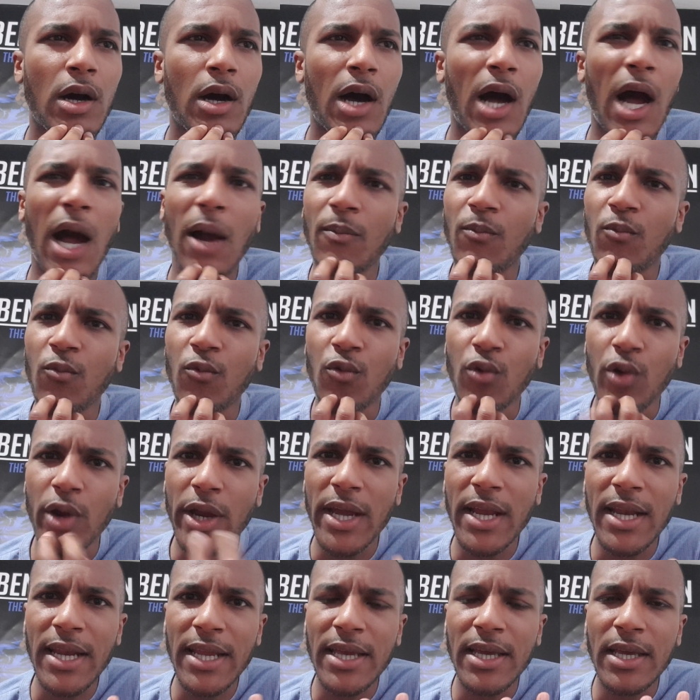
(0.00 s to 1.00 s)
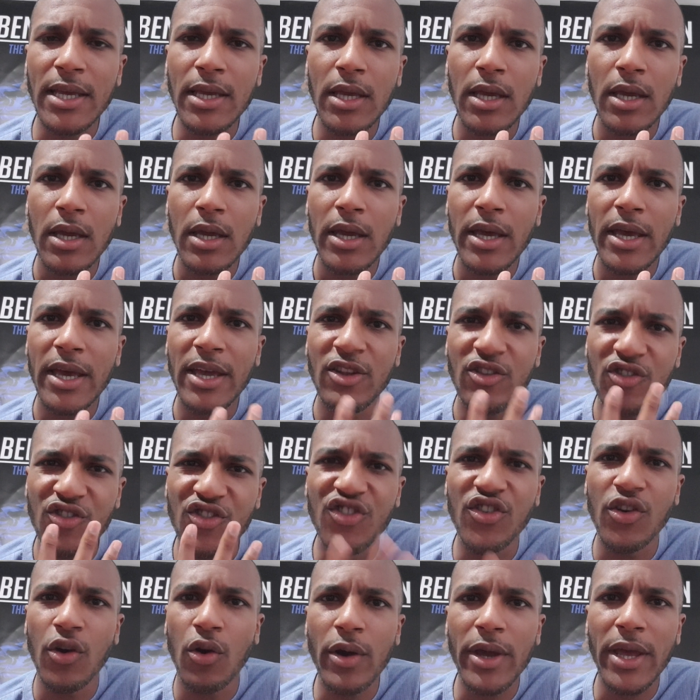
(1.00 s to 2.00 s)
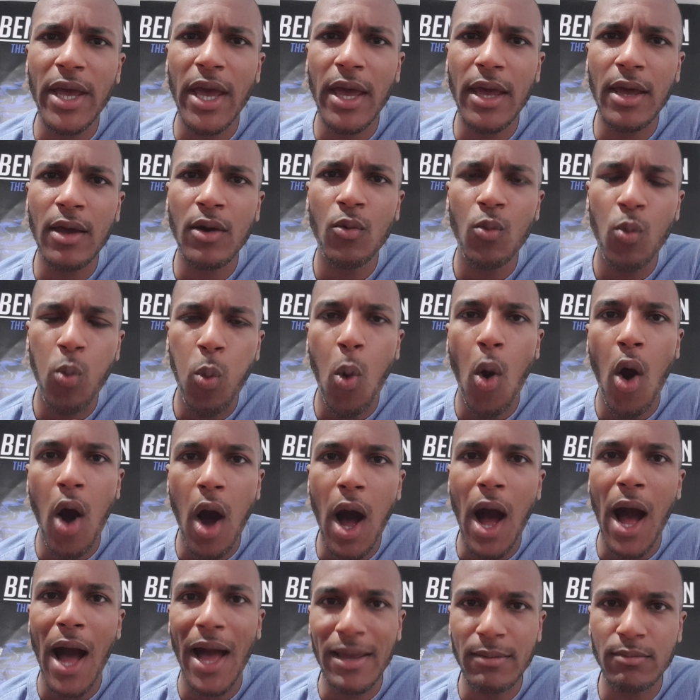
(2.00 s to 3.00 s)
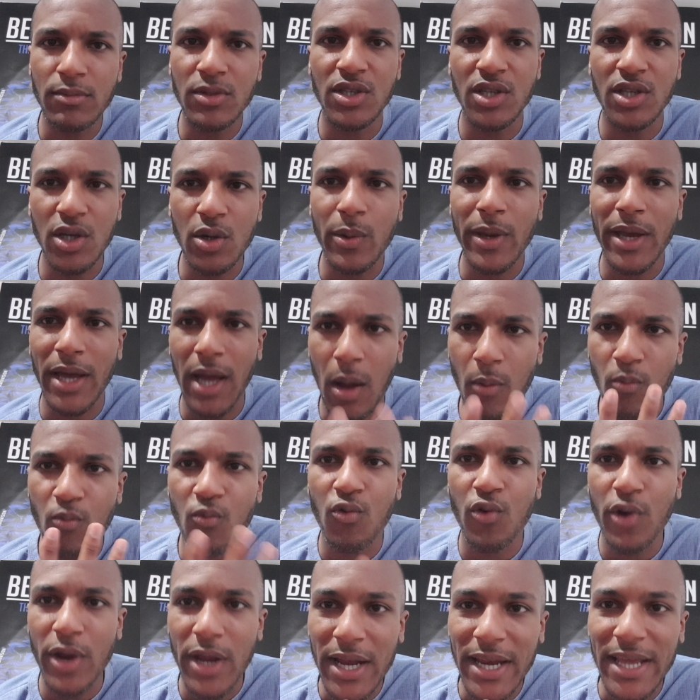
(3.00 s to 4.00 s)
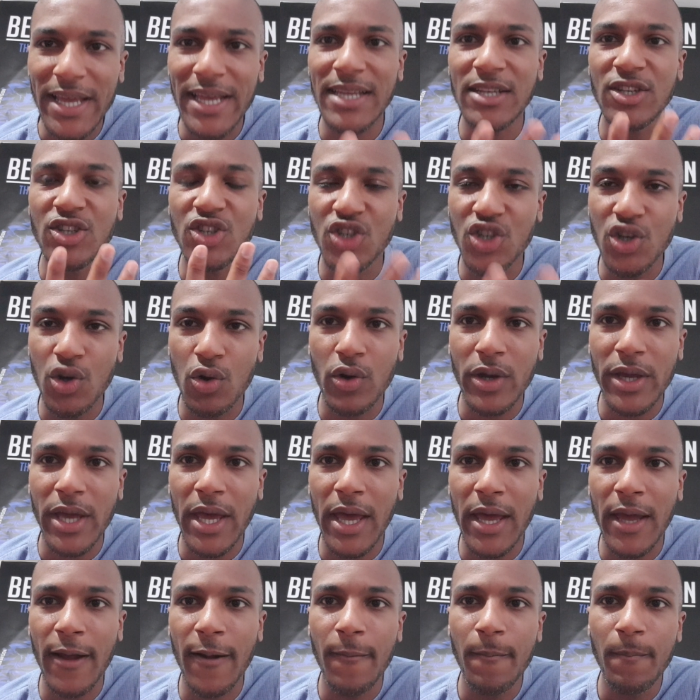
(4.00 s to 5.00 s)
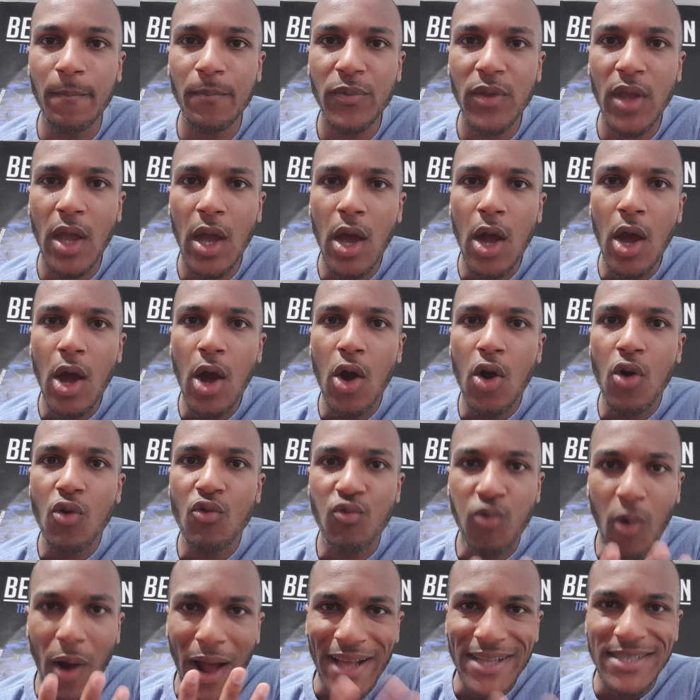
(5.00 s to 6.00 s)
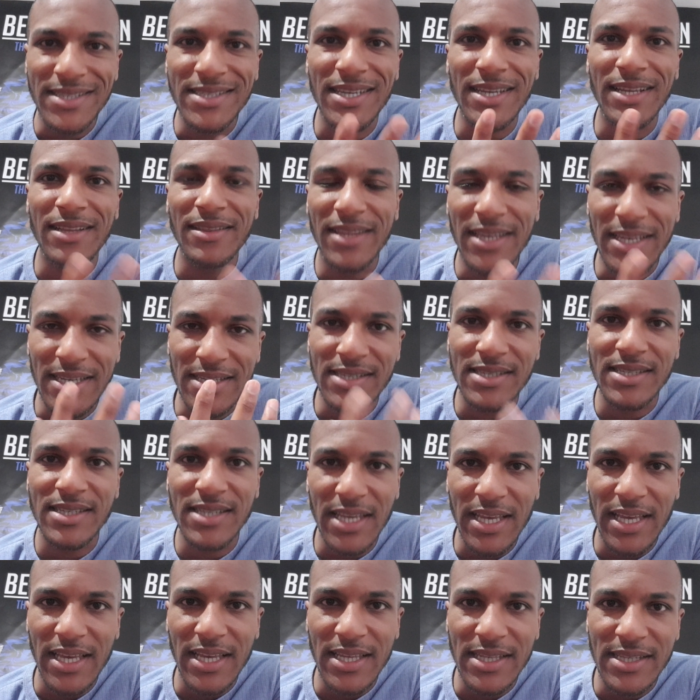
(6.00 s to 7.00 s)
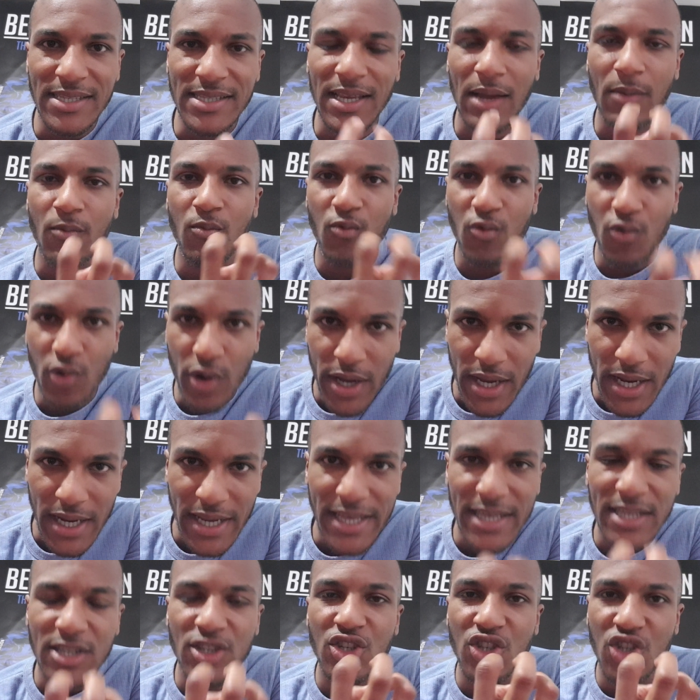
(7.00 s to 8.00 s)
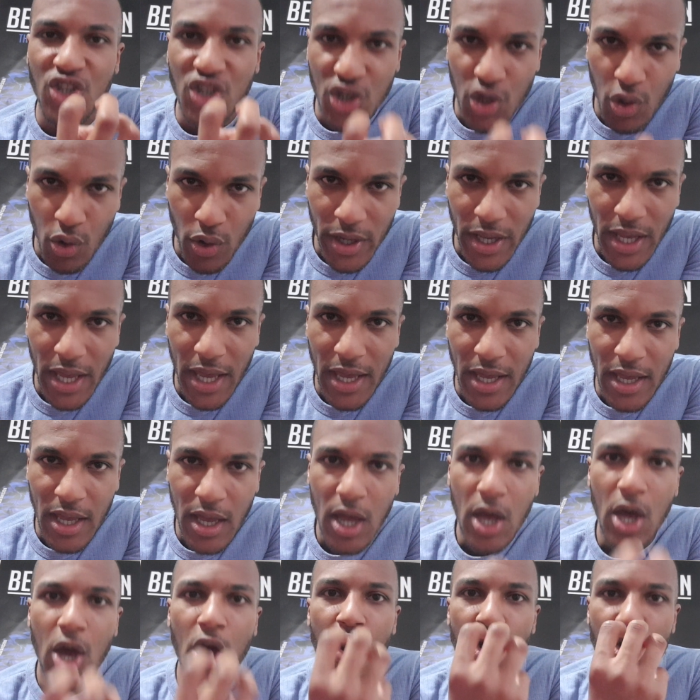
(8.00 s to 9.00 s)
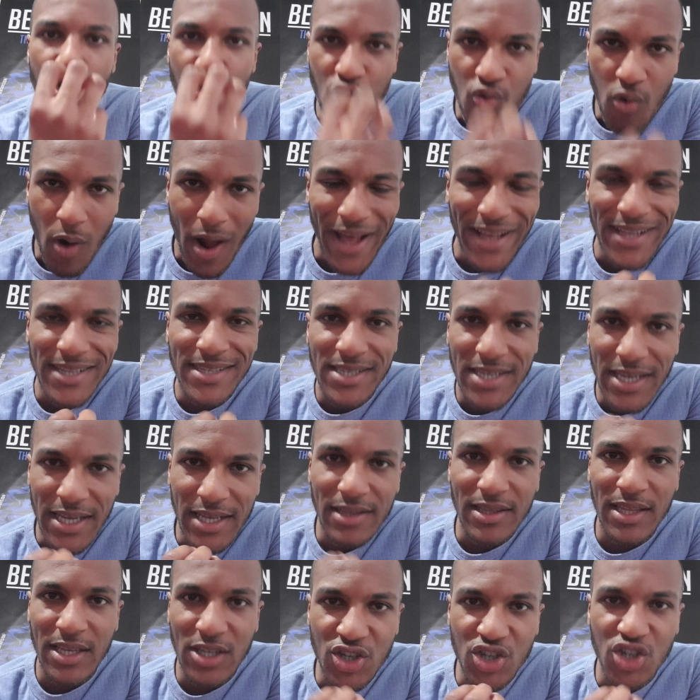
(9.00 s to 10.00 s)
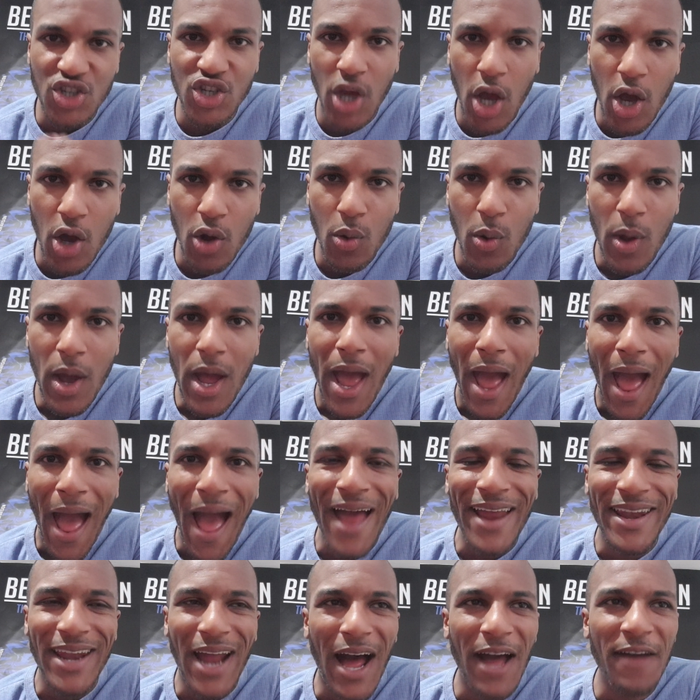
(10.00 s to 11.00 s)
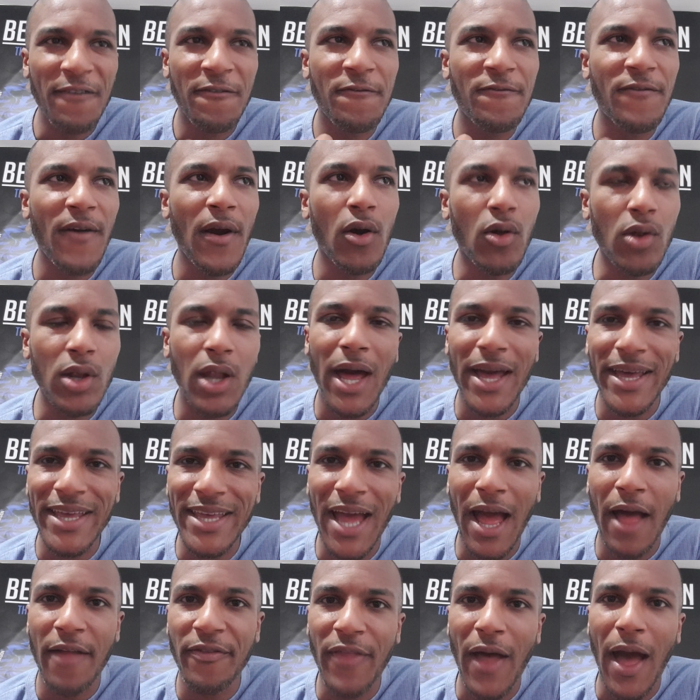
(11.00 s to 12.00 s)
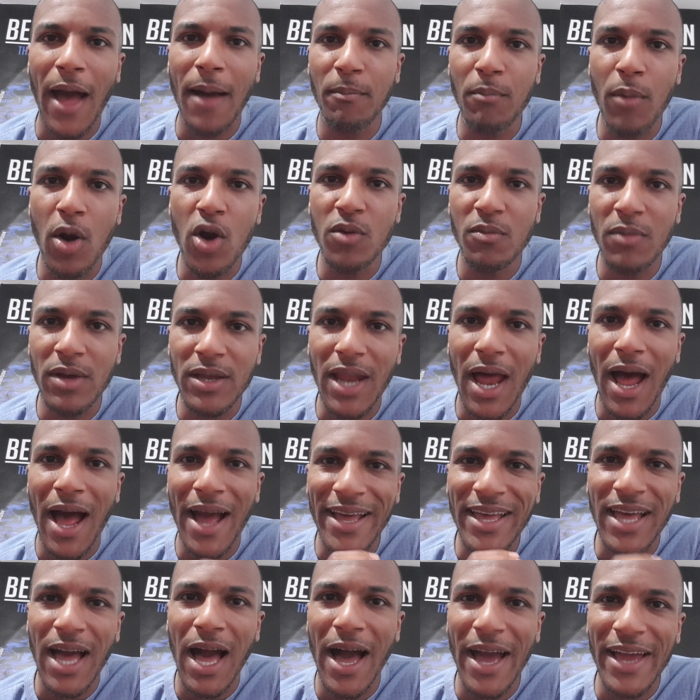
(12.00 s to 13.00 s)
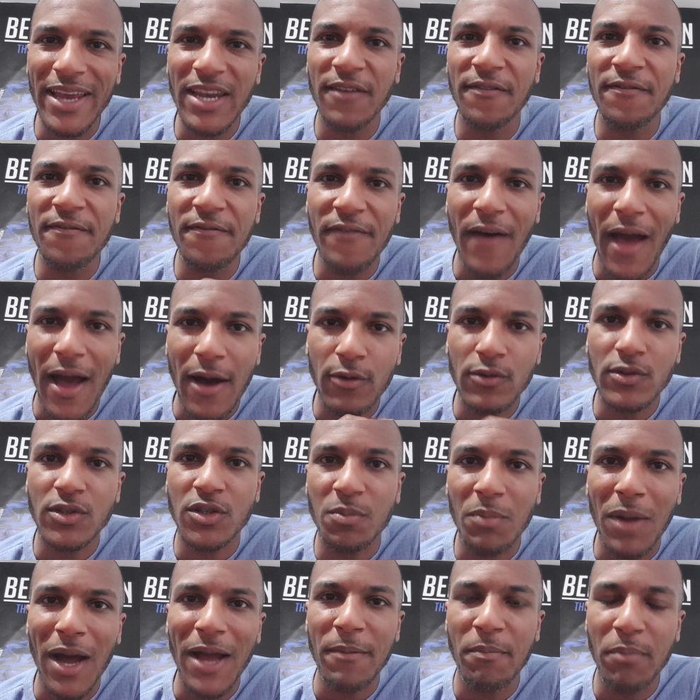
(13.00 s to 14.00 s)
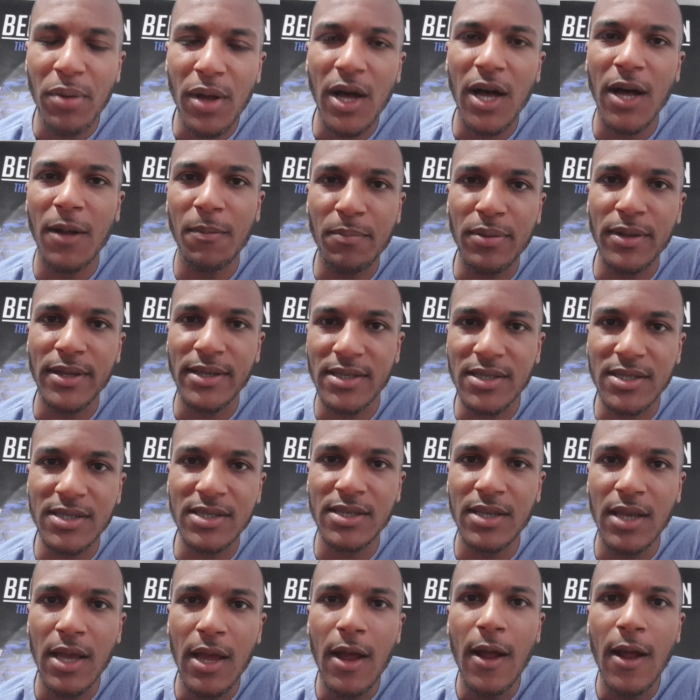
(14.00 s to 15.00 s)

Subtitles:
I'm really enjoying what I'm doing. I'm really enjoying writing these scenes. I'm really enjoying writing the show. And I felt like at that moment, I kind of found my purpose,